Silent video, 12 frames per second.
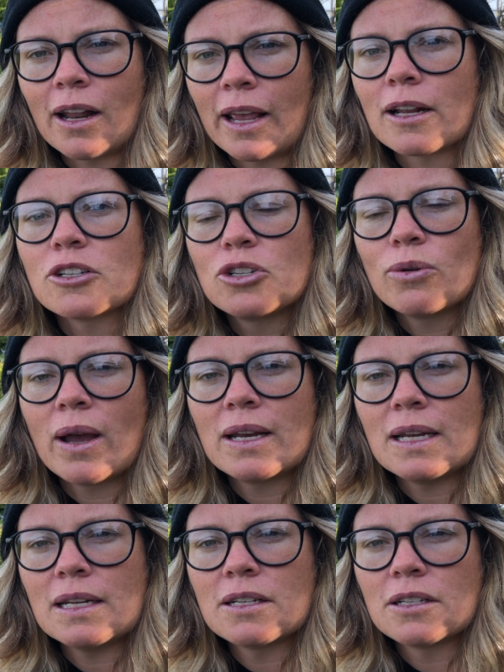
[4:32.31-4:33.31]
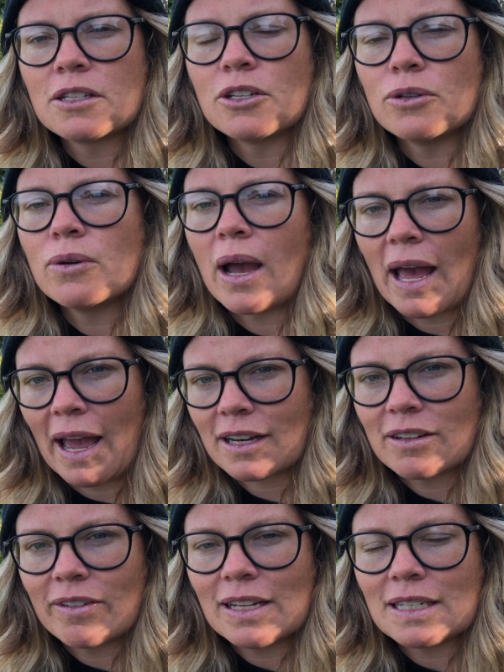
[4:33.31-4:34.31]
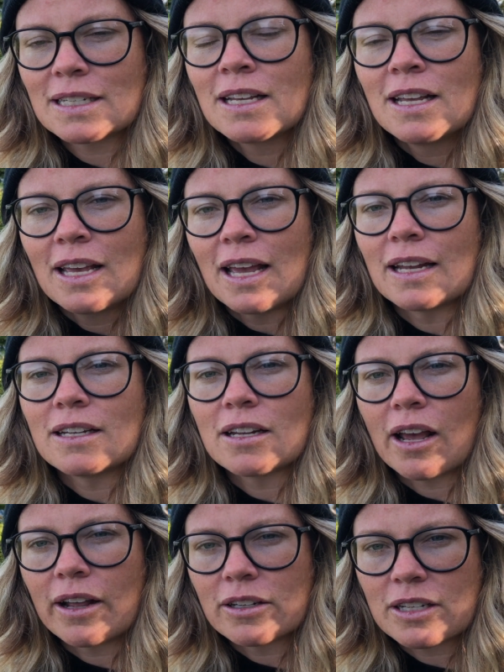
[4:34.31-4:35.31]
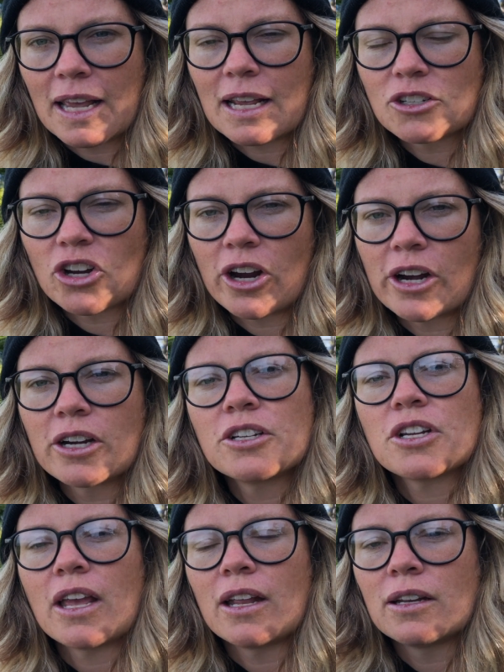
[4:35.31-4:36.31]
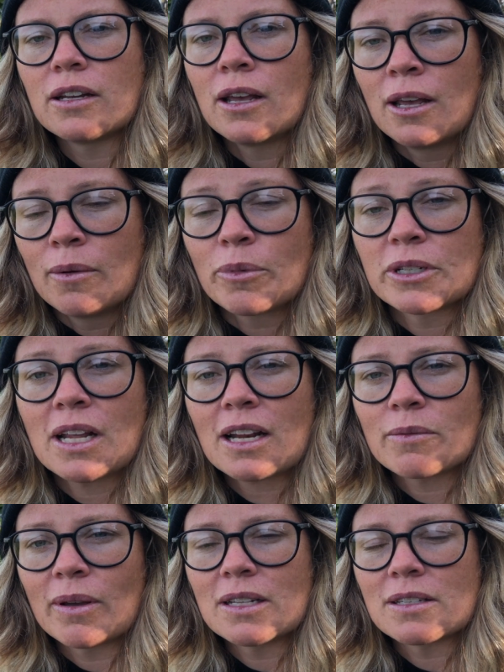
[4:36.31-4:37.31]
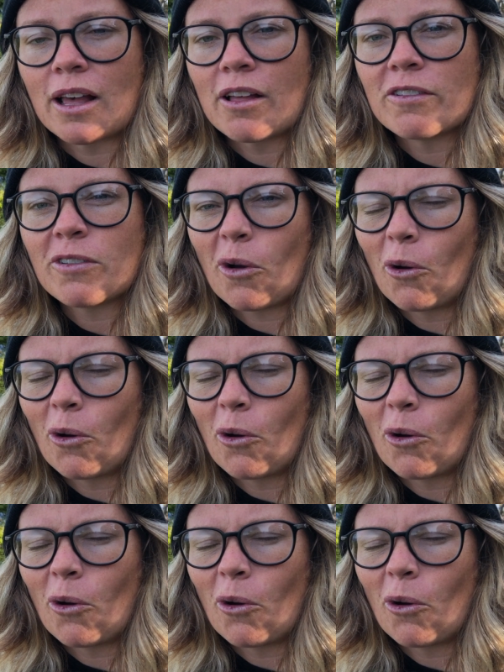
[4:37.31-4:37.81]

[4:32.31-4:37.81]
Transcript: Like, do I need to activate and take charge and protect myself,